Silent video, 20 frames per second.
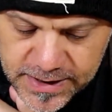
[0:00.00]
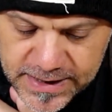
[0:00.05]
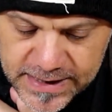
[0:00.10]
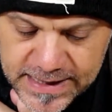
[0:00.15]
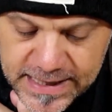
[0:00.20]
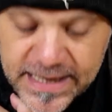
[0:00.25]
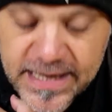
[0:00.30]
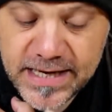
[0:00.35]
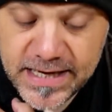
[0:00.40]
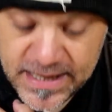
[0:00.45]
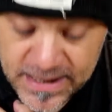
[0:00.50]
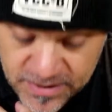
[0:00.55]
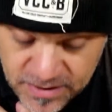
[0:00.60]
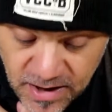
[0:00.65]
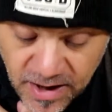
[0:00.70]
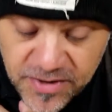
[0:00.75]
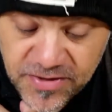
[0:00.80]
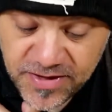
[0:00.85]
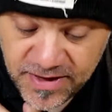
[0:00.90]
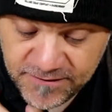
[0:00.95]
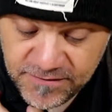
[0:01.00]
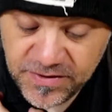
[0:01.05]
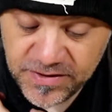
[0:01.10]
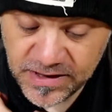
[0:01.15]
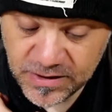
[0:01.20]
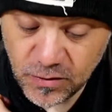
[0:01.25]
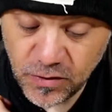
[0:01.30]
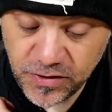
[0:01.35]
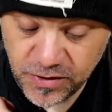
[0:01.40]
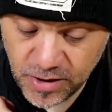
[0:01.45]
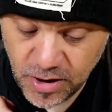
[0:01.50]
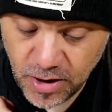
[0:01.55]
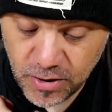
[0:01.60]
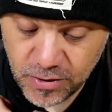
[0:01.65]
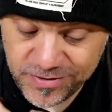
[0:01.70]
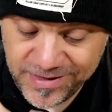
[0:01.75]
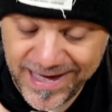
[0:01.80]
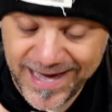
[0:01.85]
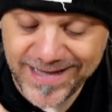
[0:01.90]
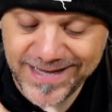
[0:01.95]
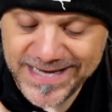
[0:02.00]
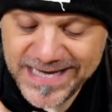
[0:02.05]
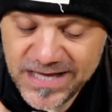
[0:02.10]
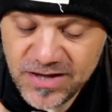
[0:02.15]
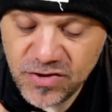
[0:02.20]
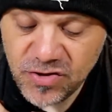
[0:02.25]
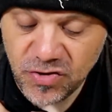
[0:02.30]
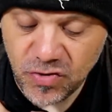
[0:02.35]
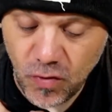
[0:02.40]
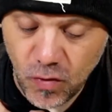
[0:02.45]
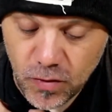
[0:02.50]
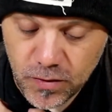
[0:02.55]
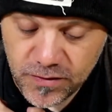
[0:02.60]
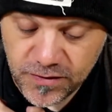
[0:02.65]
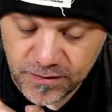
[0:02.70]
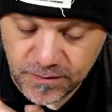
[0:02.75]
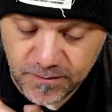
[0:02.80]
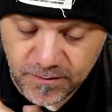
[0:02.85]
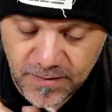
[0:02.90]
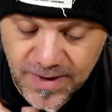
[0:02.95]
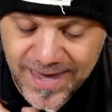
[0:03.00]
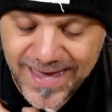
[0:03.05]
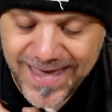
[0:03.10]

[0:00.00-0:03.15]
he does have single cigars, and he stores them